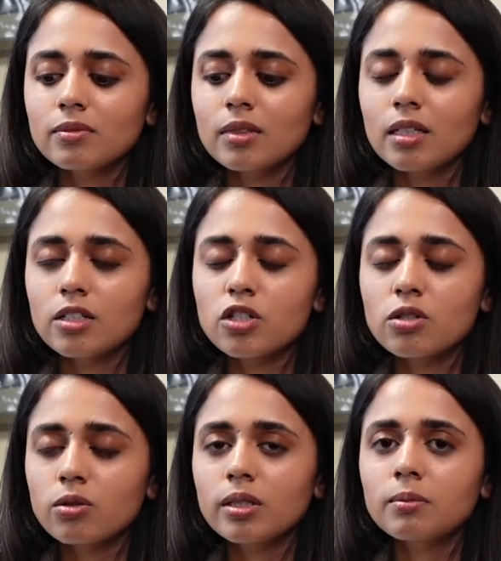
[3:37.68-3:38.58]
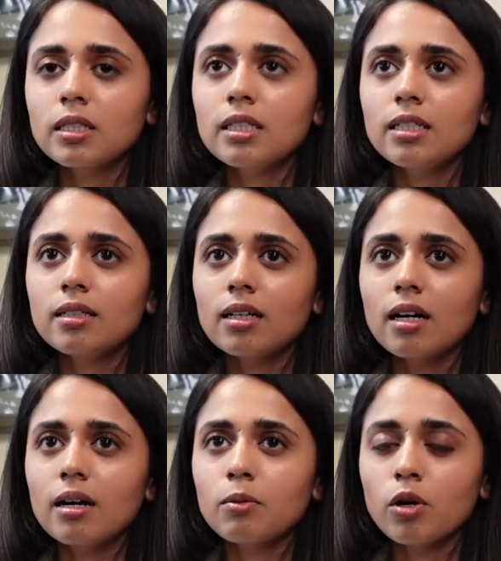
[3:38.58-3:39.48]
extremely
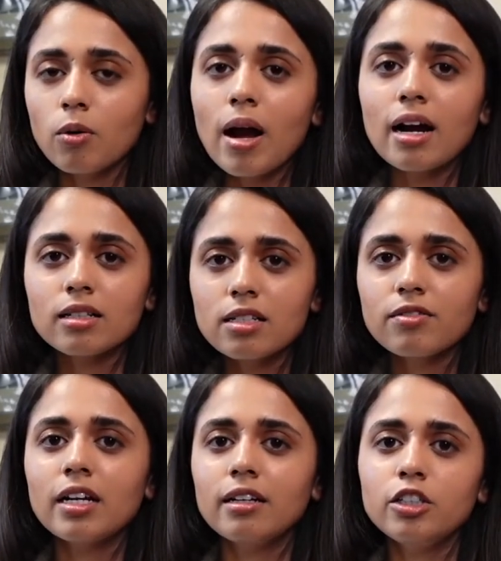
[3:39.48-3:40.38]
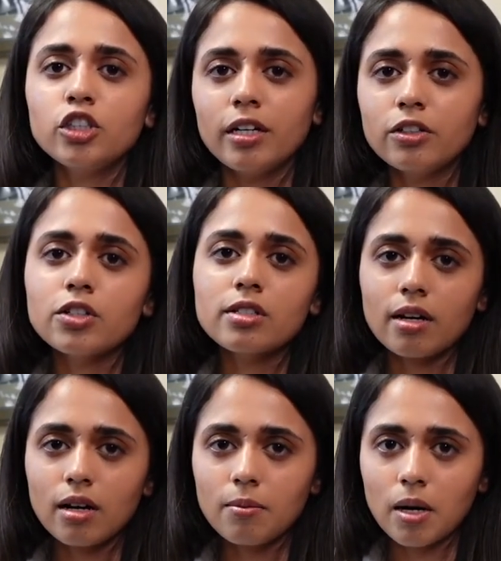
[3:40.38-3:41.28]
proactive in any changes
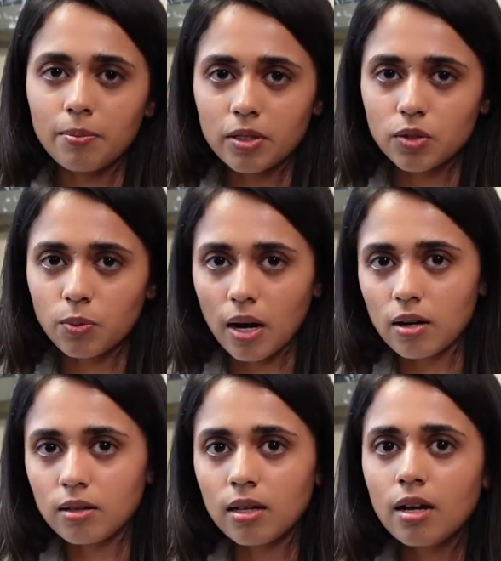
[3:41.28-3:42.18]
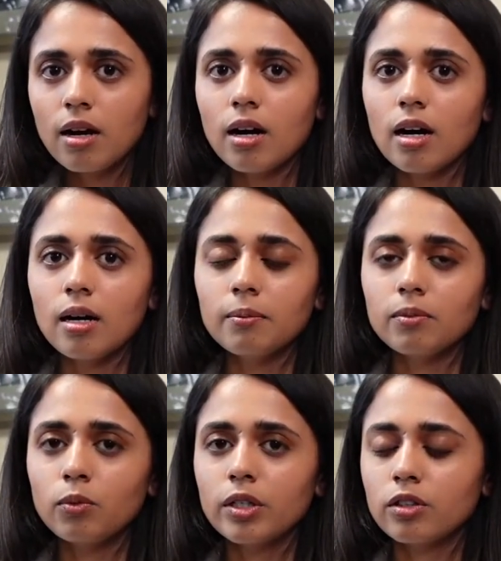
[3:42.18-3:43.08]
that come up as well.
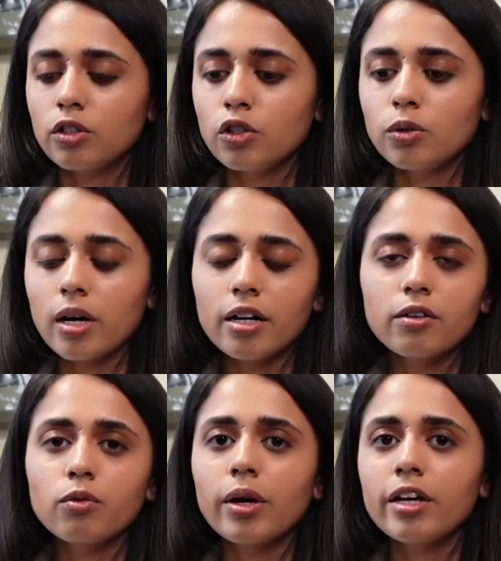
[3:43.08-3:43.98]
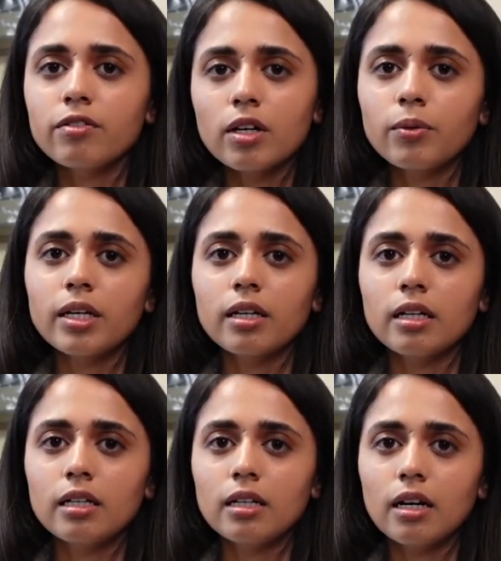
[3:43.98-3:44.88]
With the new kind of wave that we
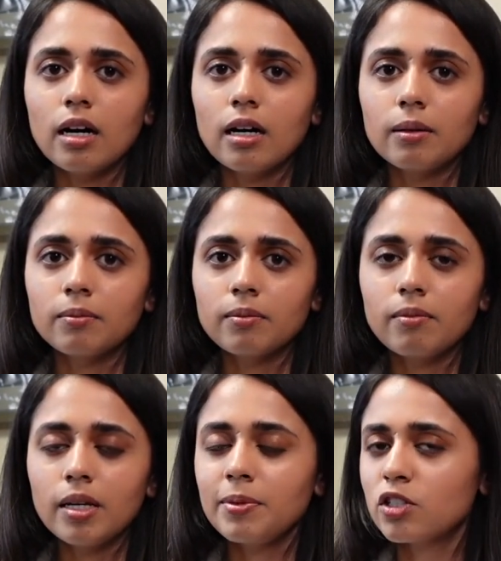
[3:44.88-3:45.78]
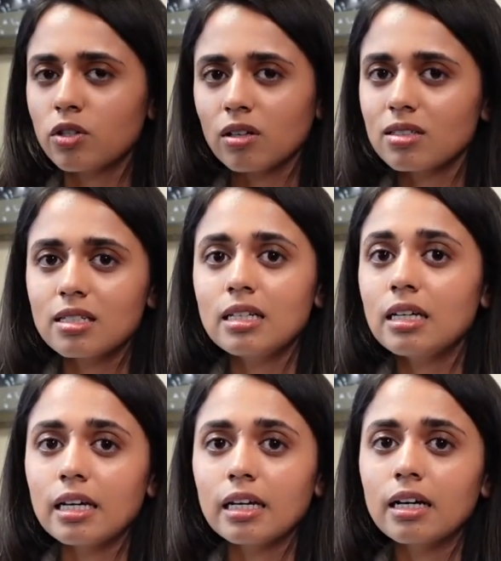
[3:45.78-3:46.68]
can maybe start
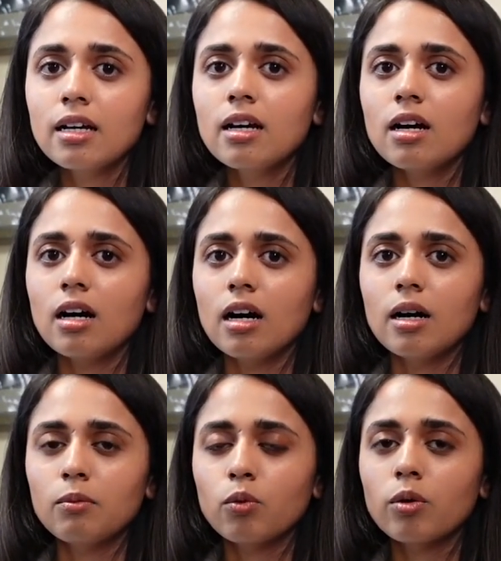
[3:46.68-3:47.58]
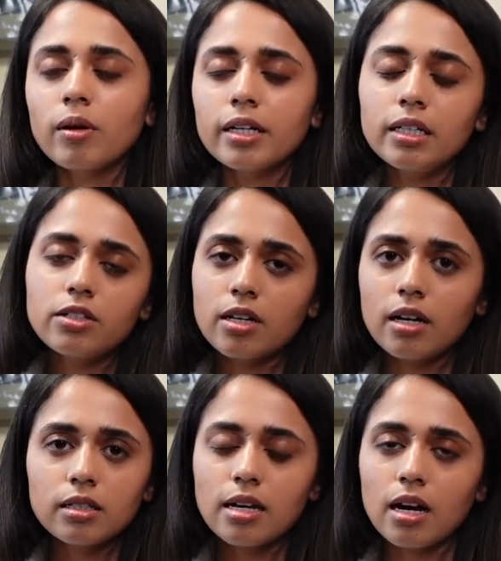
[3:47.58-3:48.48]
seeing, we're ready to
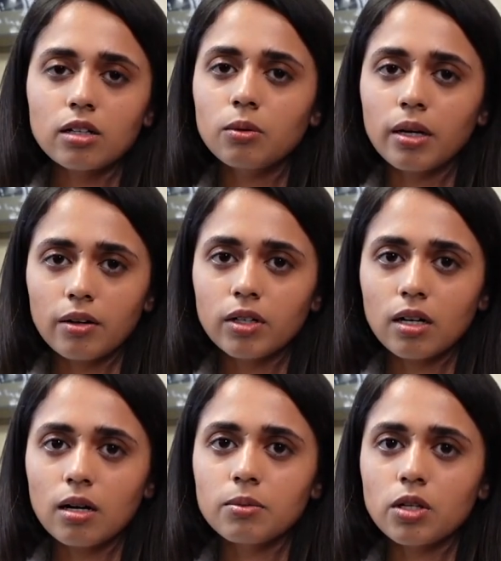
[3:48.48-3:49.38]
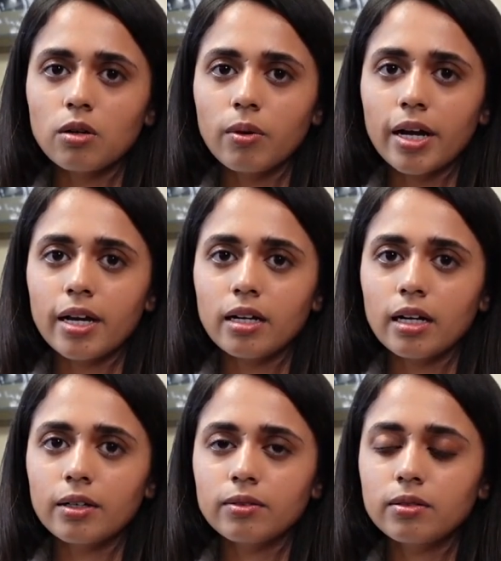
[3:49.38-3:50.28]
kind of tackle whatever comes our way, and
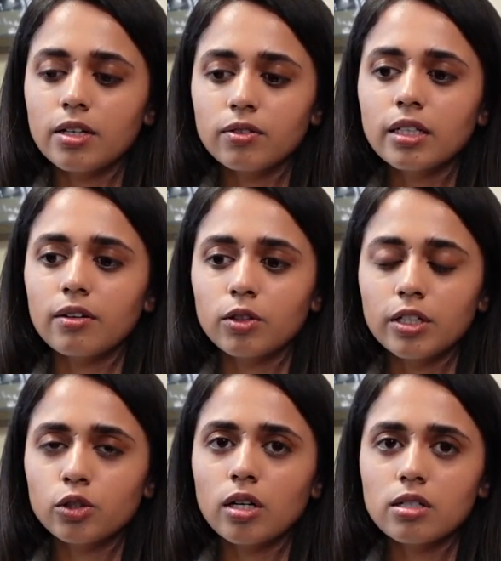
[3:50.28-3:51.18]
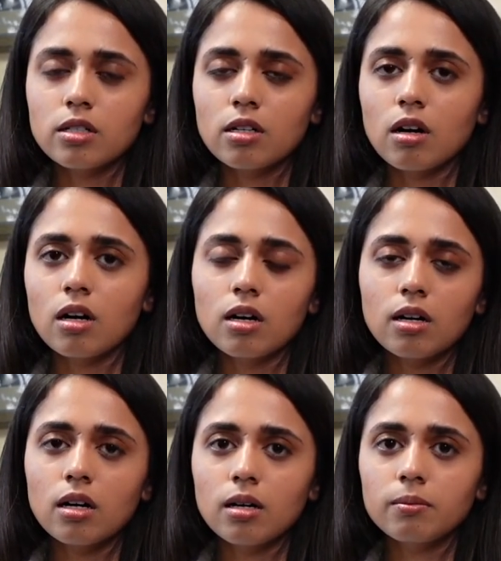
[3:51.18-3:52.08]
I definitely have great trust in our
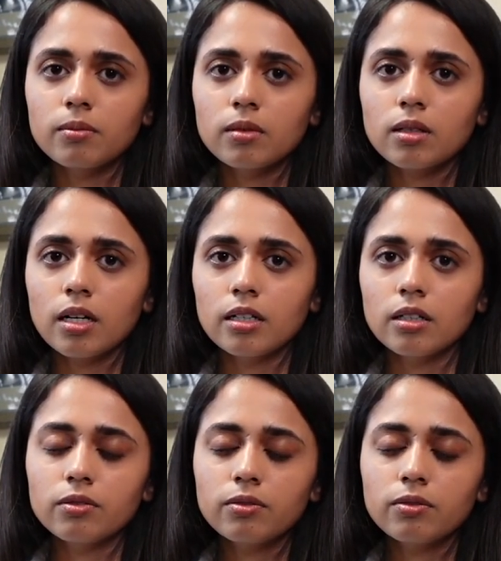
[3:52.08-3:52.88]
kind of